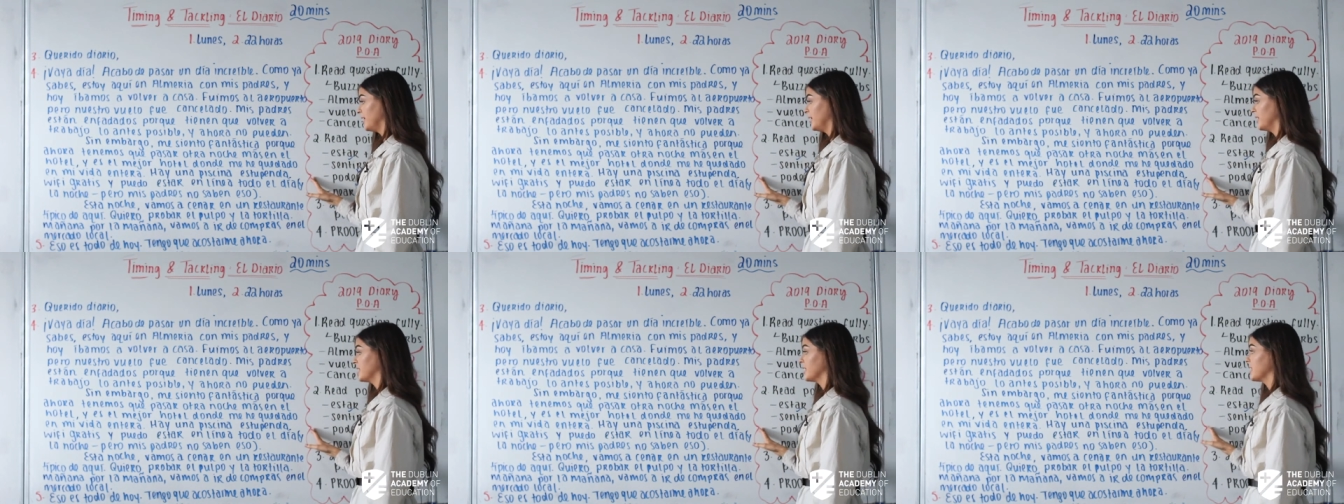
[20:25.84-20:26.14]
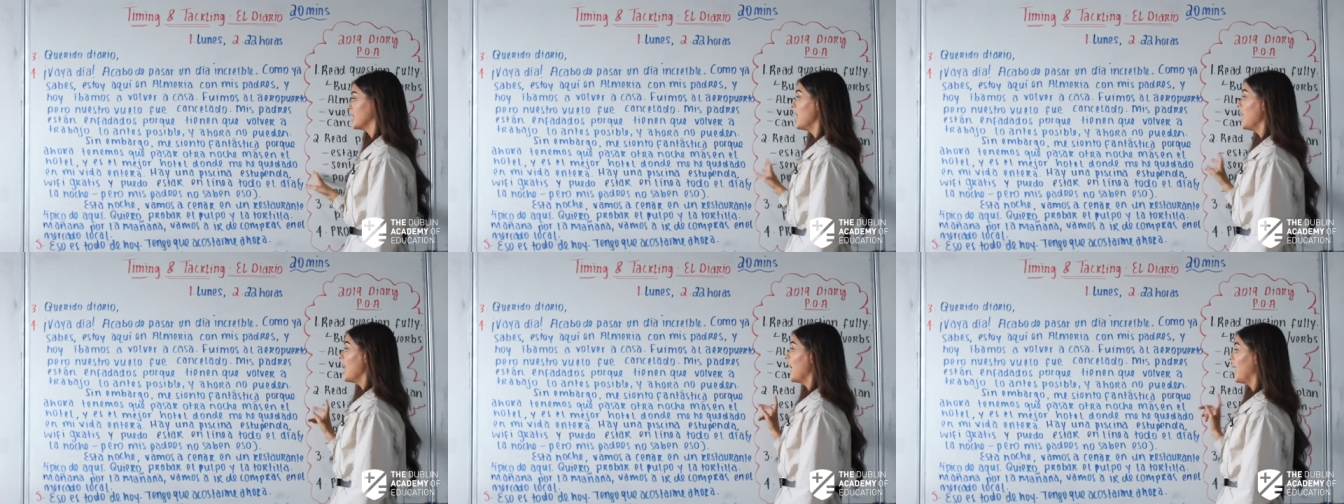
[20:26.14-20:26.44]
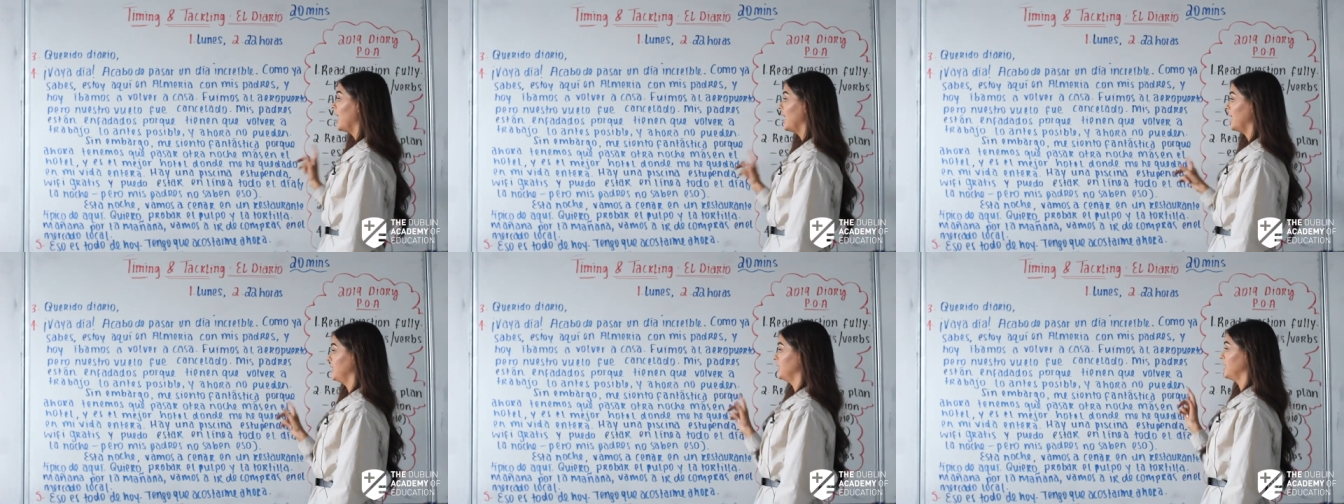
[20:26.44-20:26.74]
this
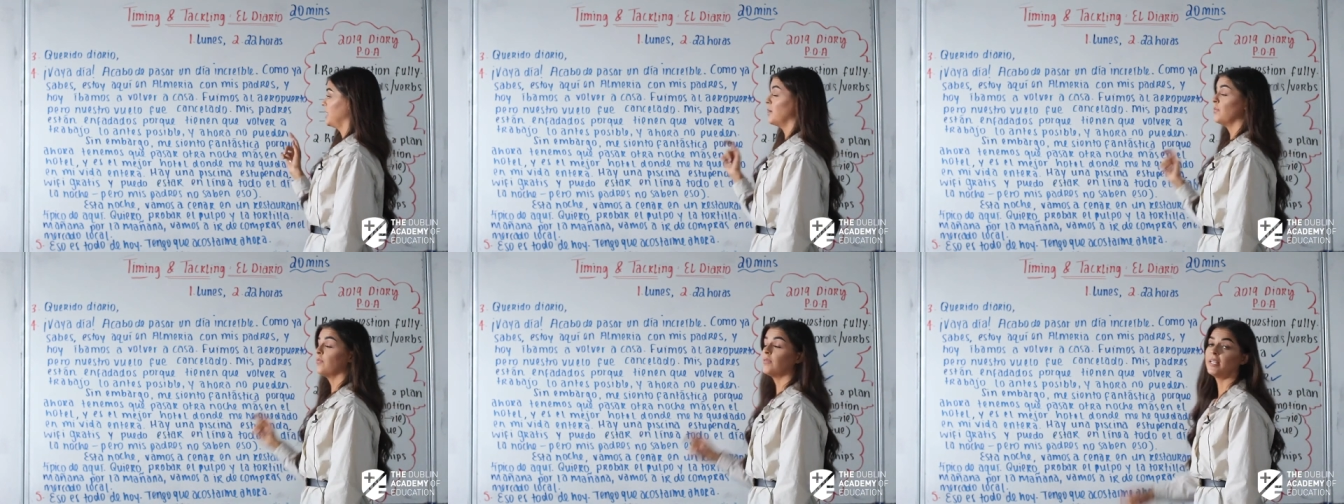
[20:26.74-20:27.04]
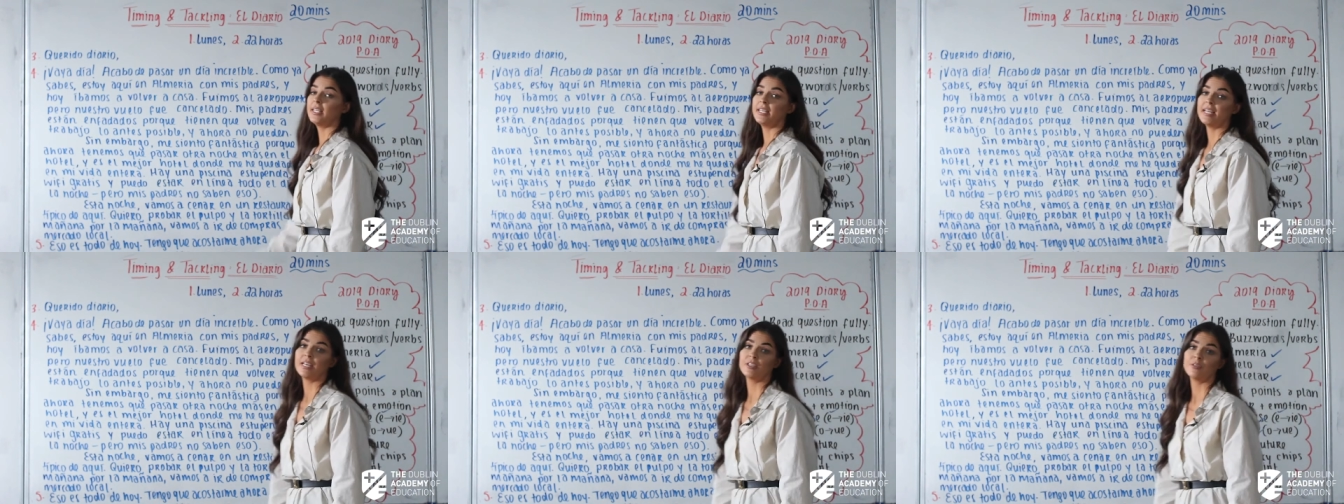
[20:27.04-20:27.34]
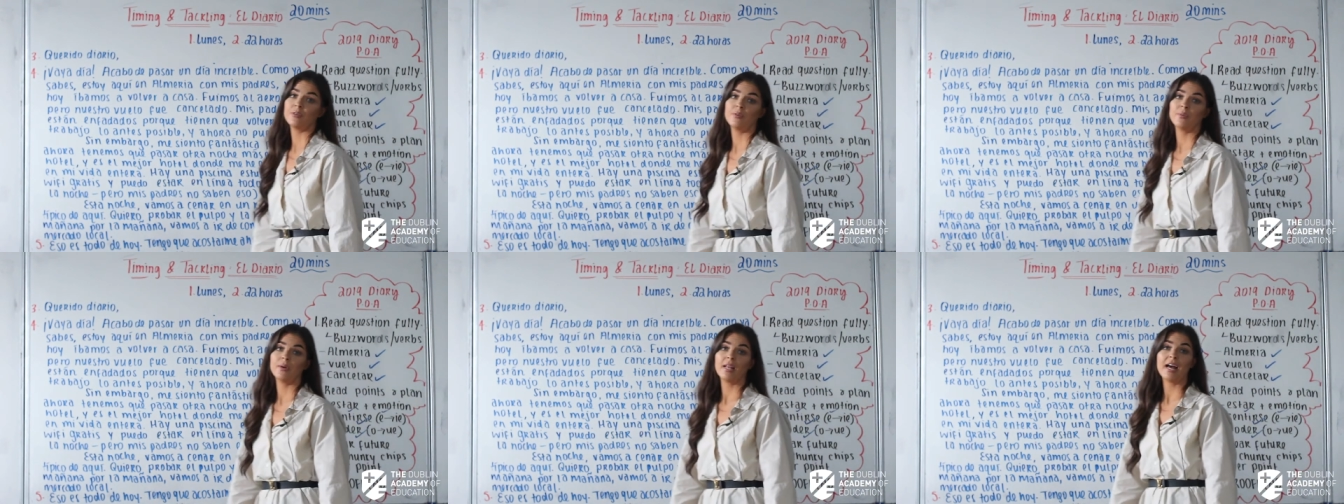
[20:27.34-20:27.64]
and hopefully
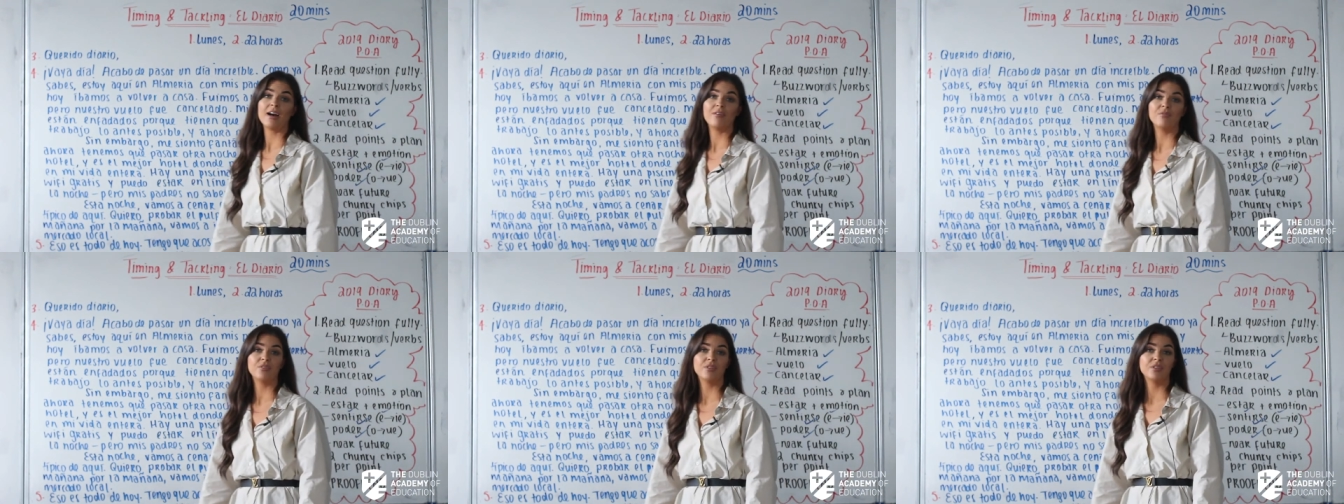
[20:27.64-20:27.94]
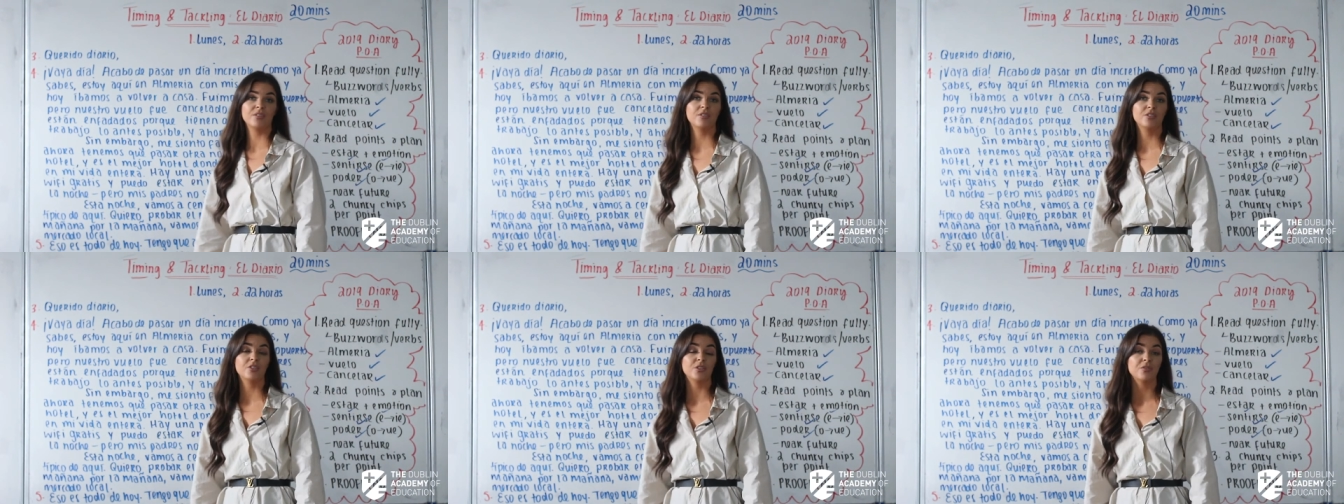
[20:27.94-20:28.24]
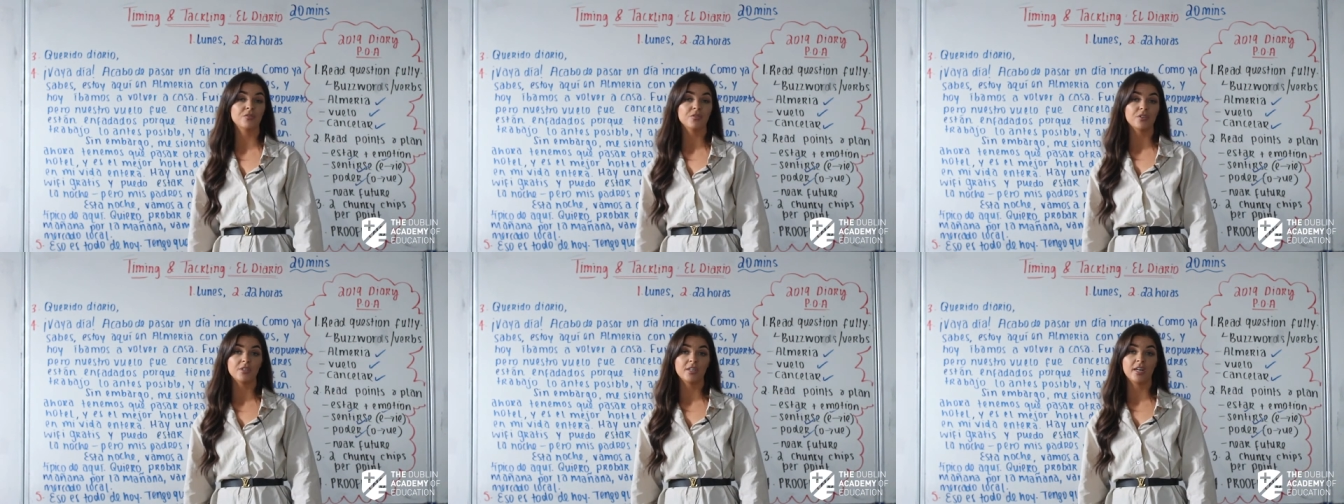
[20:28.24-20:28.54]
next week we'll have one
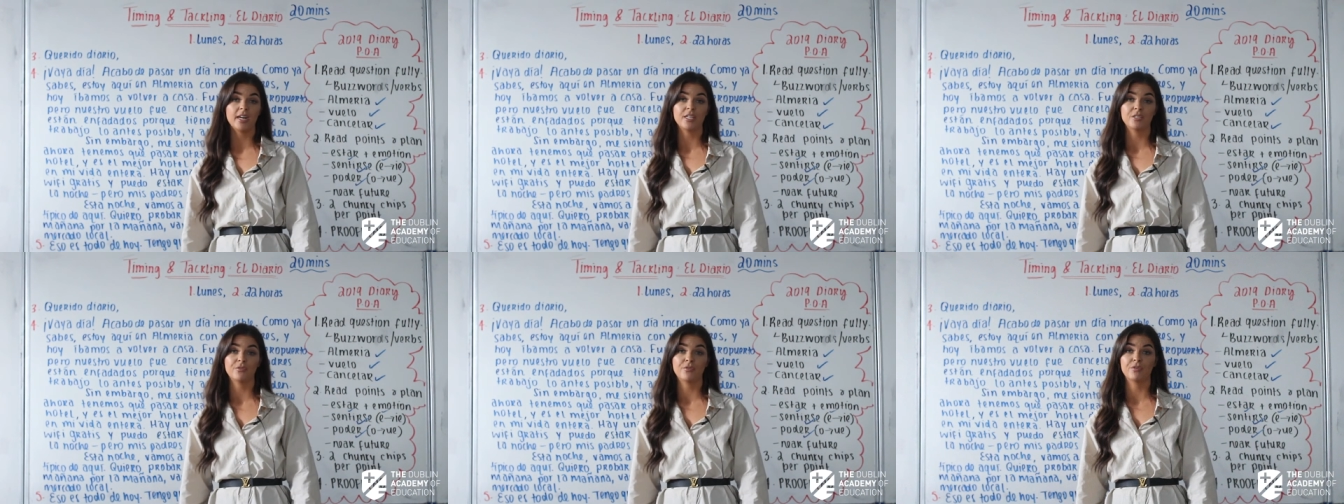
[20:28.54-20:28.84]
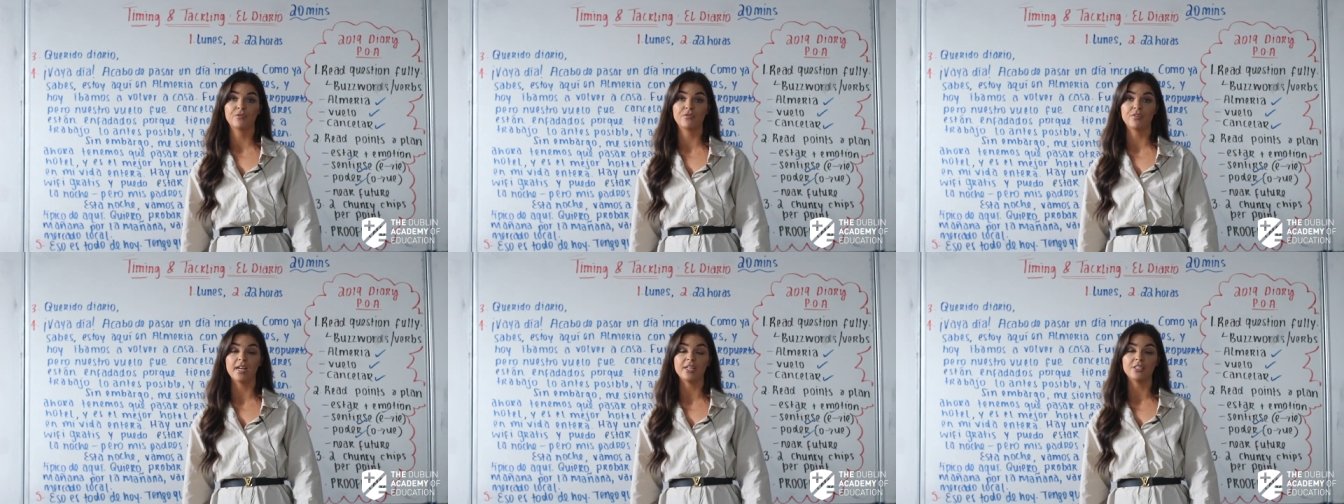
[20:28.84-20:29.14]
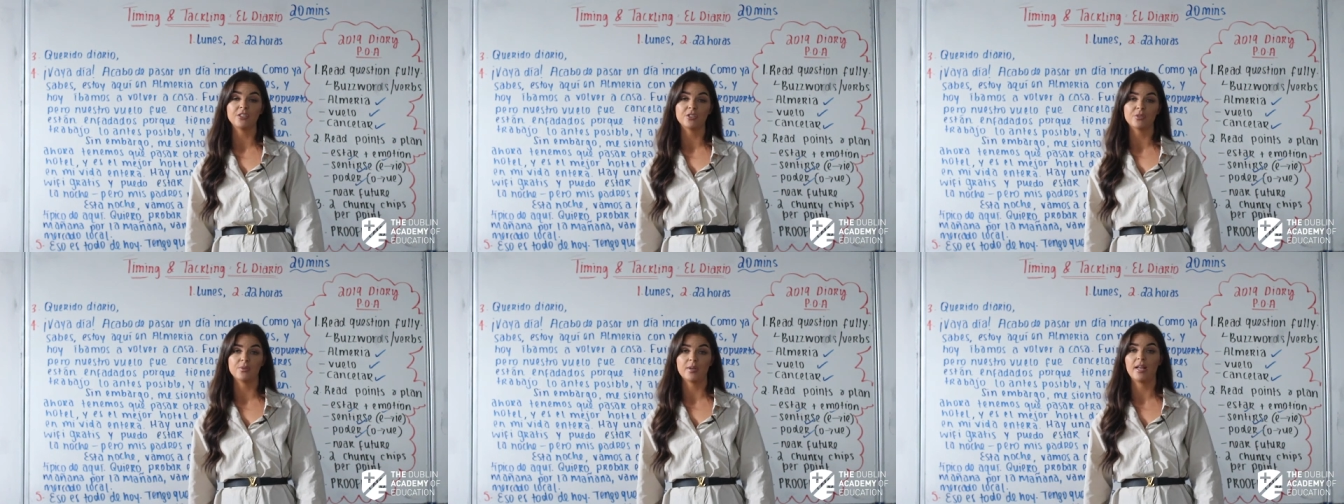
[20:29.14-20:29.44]
done for you guys for
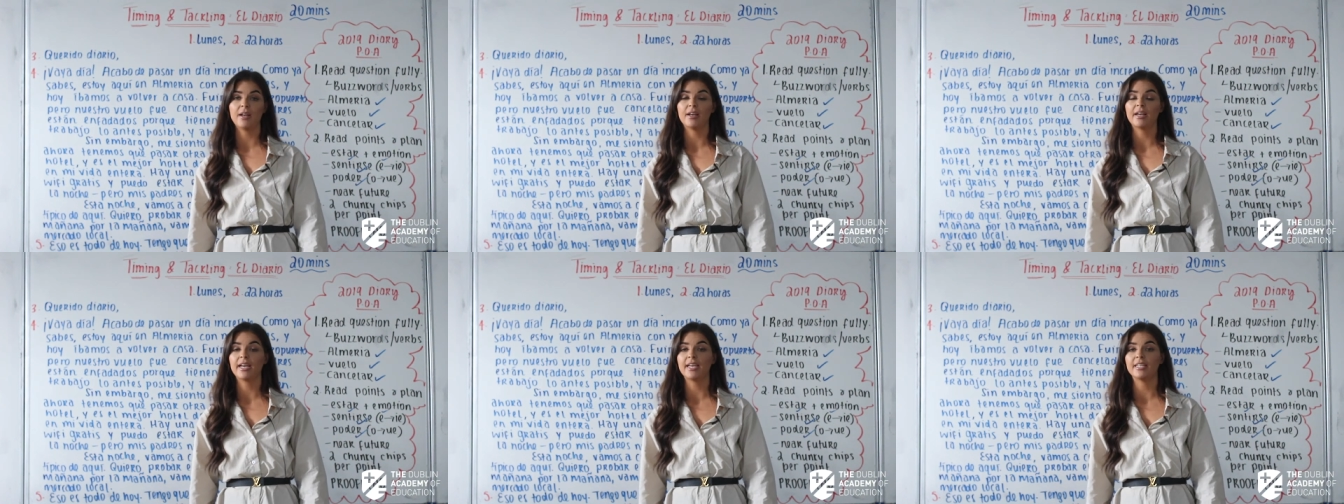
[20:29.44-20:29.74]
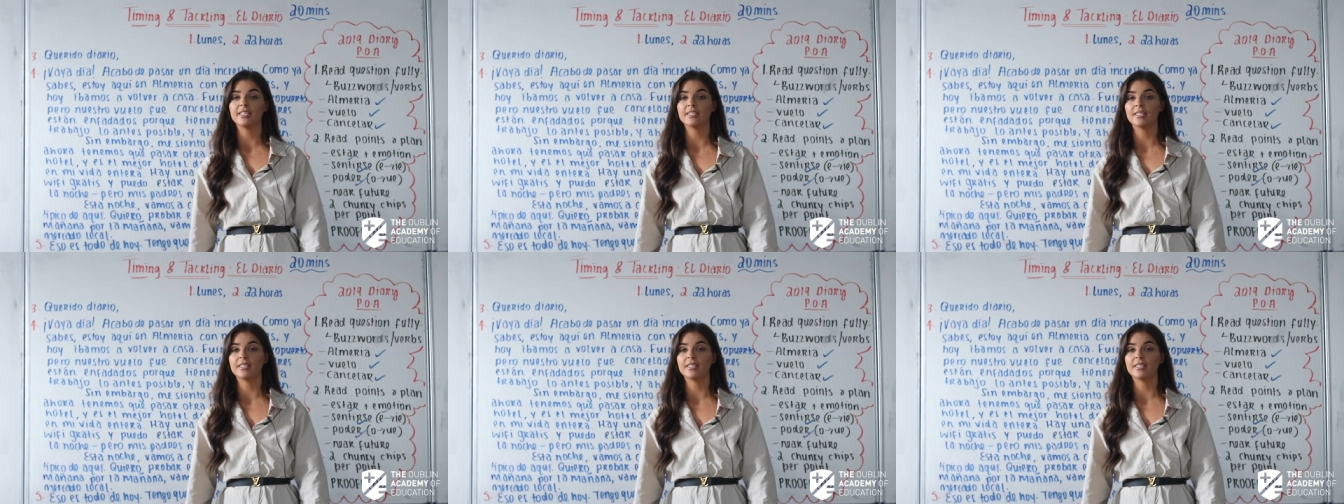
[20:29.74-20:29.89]
French as well, okay?